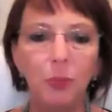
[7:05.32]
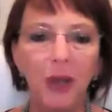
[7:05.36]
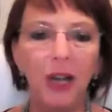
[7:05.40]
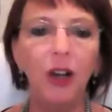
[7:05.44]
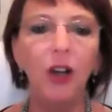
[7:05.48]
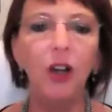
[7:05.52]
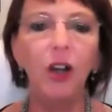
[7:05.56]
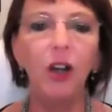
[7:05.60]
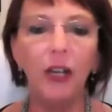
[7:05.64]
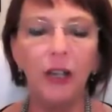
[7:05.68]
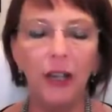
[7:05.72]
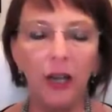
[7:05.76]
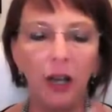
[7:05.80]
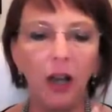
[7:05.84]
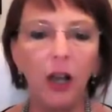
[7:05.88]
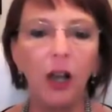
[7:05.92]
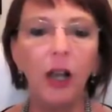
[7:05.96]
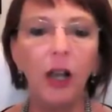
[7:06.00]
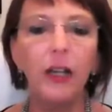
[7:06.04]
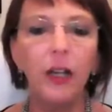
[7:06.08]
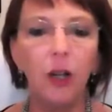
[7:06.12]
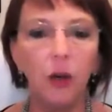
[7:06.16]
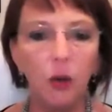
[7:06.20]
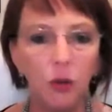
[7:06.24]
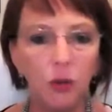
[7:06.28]
but
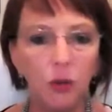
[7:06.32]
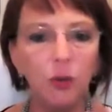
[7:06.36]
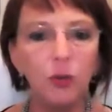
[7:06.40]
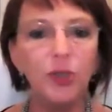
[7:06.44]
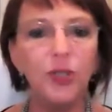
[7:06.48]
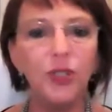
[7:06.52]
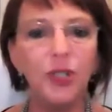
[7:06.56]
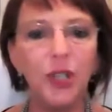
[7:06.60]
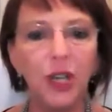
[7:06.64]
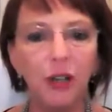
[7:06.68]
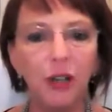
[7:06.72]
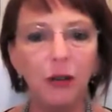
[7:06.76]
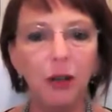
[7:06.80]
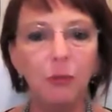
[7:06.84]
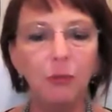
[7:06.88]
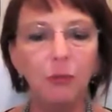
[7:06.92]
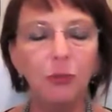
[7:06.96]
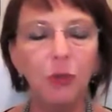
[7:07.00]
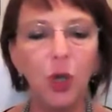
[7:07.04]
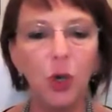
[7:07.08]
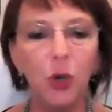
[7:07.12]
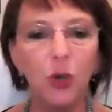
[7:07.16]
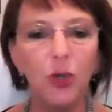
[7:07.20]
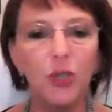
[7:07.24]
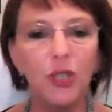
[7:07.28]
I also
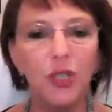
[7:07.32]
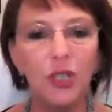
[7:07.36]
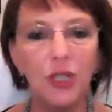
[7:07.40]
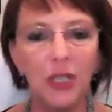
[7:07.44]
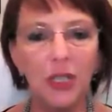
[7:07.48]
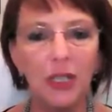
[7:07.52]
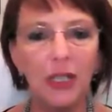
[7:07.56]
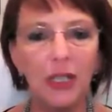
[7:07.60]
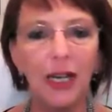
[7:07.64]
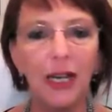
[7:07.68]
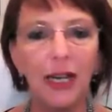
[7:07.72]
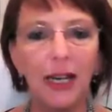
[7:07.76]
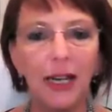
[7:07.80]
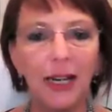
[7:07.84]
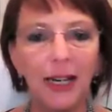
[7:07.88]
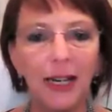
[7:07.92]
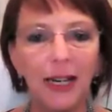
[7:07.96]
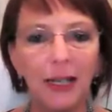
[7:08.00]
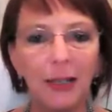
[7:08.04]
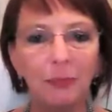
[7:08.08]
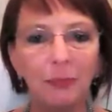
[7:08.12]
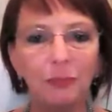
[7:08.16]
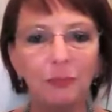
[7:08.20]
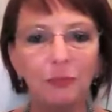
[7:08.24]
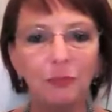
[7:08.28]
am
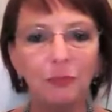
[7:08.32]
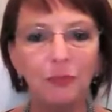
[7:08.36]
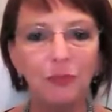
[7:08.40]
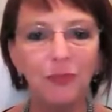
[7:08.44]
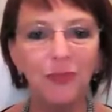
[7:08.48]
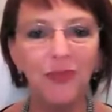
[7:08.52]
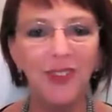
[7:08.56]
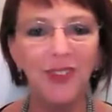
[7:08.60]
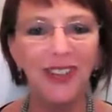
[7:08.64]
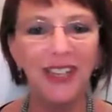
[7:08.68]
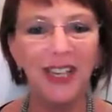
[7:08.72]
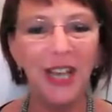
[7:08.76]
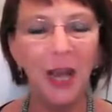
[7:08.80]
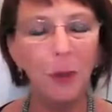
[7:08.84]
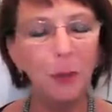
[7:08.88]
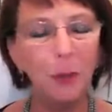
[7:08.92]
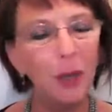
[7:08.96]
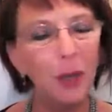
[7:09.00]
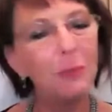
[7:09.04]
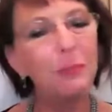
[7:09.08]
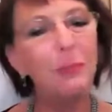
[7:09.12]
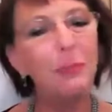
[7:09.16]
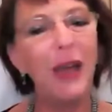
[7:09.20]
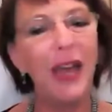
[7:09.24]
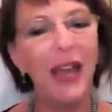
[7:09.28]
constantly
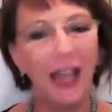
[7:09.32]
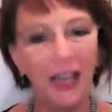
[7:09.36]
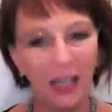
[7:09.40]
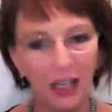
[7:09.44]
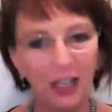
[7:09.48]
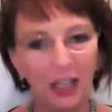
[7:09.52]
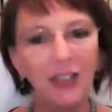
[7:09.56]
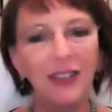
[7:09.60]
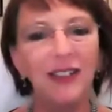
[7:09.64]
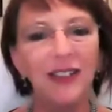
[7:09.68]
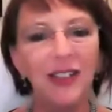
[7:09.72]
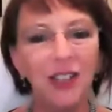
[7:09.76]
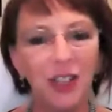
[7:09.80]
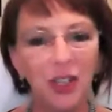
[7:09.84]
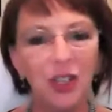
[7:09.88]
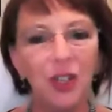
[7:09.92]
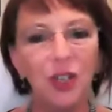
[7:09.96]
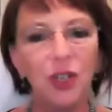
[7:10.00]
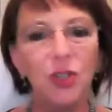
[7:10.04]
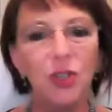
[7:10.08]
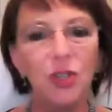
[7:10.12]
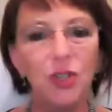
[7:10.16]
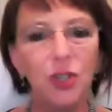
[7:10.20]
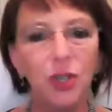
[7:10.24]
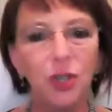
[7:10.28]
coming back
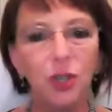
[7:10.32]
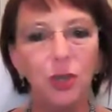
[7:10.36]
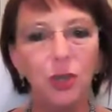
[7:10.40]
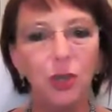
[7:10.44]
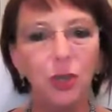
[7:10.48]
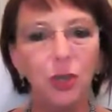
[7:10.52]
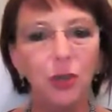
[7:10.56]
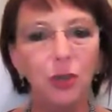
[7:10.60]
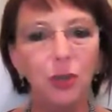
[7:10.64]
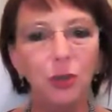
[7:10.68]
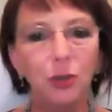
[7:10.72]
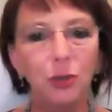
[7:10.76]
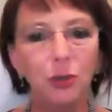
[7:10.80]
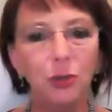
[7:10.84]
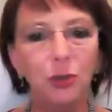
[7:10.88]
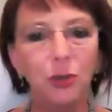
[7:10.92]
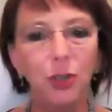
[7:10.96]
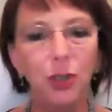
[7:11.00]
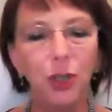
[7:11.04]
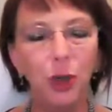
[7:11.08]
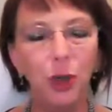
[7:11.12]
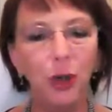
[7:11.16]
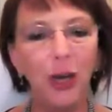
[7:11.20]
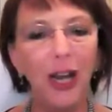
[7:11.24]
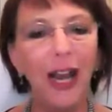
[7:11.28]
to,
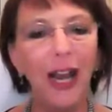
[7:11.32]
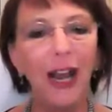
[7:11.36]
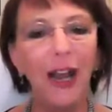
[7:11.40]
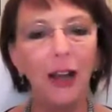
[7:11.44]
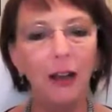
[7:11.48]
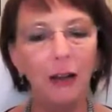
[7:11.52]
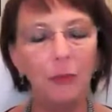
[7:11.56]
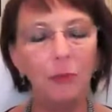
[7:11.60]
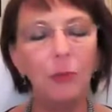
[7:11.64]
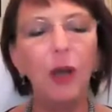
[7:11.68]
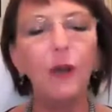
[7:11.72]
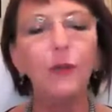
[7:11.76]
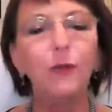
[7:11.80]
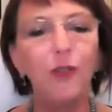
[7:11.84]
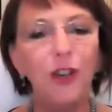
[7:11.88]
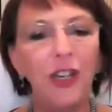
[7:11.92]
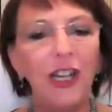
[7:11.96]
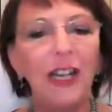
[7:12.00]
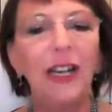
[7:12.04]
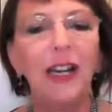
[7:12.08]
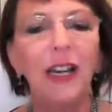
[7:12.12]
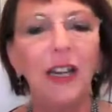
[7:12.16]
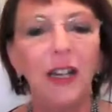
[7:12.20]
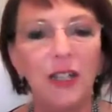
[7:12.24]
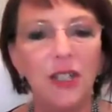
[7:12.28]
you know, how my
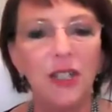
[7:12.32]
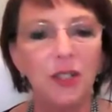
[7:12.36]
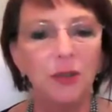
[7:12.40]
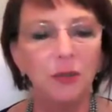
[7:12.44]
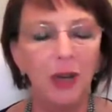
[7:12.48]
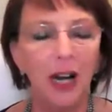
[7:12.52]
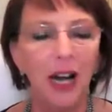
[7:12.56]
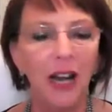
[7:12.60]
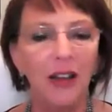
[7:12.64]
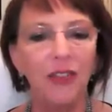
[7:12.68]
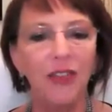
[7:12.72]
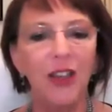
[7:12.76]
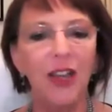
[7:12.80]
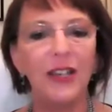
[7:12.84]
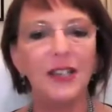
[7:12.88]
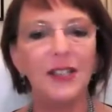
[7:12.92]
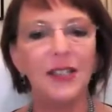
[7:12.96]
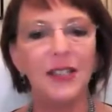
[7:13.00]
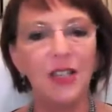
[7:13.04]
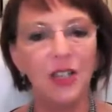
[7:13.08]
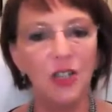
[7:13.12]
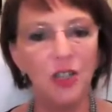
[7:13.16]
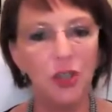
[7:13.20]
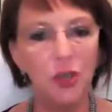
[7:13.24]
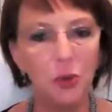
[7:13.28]
feelings around that
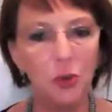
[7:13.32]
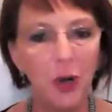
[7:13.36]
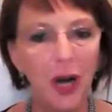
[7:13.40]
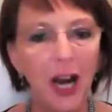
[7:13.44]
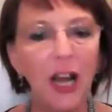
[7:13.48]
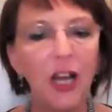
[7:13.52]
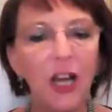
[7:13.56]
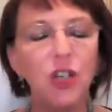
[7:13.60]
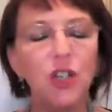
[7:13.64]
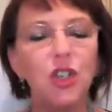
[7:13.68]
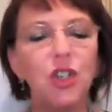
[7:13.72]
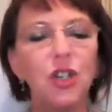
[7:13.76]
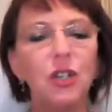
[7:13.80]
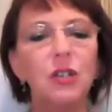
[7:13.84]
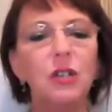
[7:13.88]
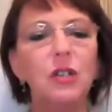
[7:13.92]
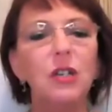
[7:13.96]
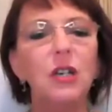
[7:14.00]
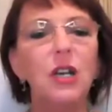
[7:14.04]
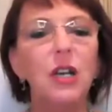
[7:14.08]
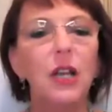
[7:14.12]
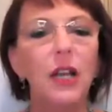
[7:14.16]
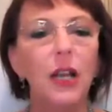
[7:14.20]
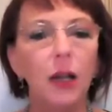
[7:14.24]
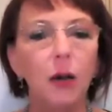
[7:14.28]
situation,
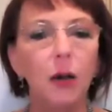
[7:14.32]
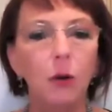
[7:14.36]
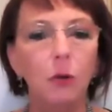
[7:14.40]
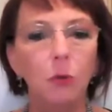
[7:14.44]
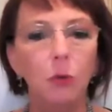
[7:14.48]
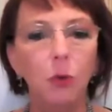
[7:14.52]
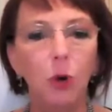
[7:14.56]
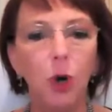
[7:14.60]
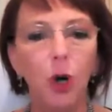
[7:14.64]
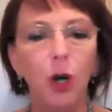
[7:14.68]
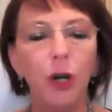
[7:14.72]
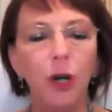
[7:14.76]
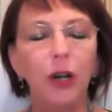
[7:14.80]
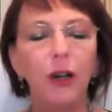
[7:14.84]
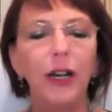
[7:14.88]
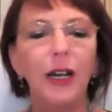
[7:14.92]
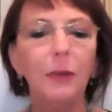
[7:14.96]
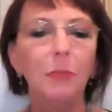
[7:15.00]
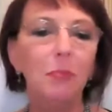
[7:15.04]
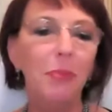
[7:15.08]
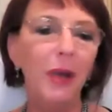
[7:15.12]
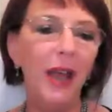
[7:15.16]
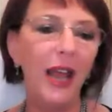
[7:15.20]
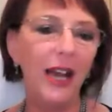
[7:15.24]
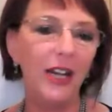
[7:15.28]
what
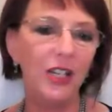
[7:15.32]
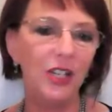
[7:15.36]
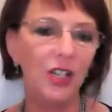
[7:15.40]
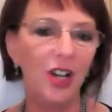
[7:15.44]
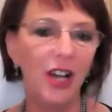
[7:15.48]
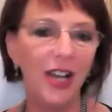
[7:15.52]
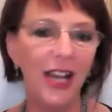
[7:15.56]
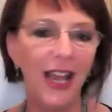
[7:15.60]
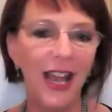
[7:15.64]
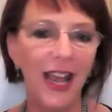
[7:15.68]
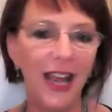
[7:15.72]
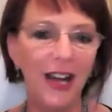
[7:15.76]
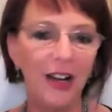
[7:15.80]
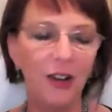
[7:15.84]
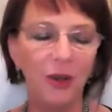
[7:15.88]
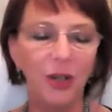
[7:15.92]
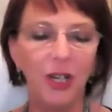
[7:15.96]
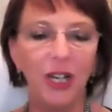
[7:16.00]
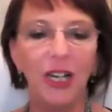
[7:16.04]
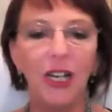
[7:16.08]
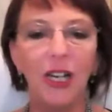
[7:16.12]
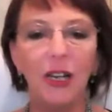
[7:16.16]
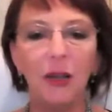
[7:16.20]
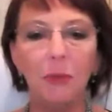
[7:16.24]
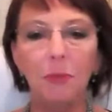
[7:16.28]
impact I had
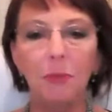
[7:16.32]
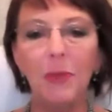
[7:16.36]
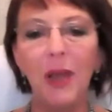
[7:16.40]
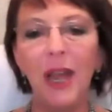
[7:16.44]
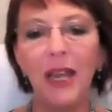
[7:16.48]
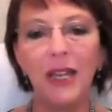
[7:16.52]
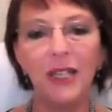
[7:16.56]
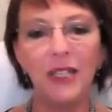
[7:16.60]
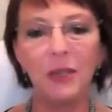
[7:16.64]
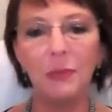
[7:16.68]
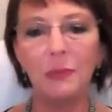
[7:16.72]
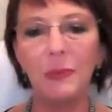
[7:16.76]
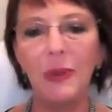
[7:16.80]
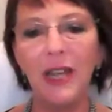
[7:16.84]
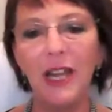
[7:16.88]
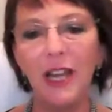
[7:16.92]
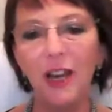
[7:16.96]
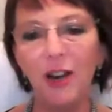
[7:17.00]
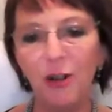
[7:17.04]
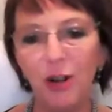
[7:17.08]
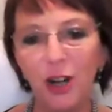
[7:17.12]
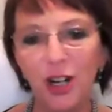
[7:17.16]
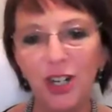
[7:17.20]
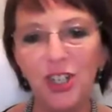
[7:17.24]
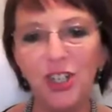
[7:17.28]
on him as a
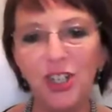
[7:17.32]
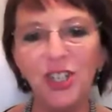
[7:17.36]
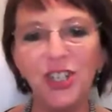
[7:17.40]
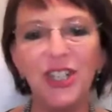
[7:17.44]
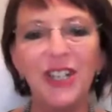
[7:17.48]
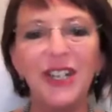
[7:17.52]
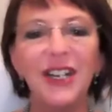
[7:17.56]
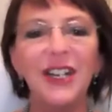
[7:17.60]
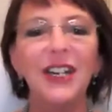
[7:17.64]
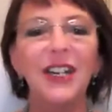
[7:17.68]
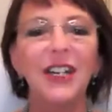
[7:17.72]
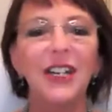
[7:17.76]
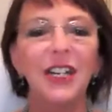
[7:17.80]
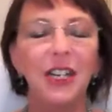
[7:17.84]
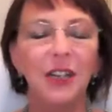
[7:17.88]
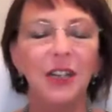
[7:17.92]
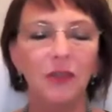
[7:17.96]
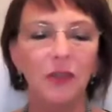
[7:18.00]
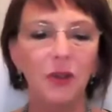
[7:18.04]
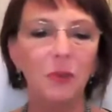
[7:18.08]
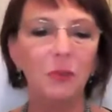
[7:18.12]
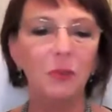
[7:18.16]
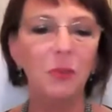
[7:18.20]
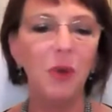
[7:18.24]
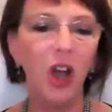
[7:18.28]
parent
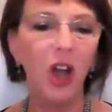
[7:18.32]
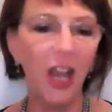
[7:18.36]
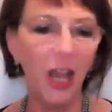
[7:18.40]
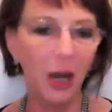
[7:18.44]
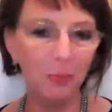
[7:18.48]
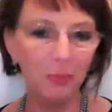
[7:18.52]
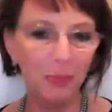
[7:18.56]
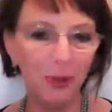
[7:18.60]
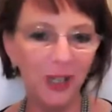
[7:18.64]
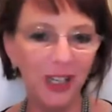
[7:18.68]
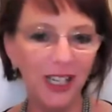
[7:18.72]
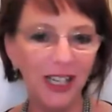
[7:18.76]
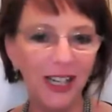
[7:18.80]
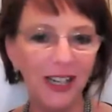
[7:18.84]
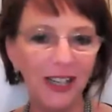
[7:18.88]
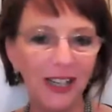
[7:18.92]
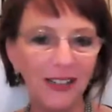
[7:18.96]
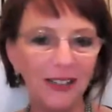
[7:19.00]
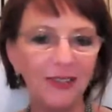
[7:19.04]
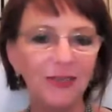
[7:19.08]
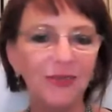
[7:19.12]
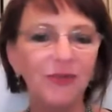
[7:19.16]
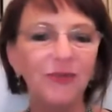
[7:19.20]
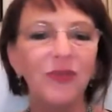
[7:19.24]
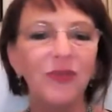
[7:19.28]
given my upbringing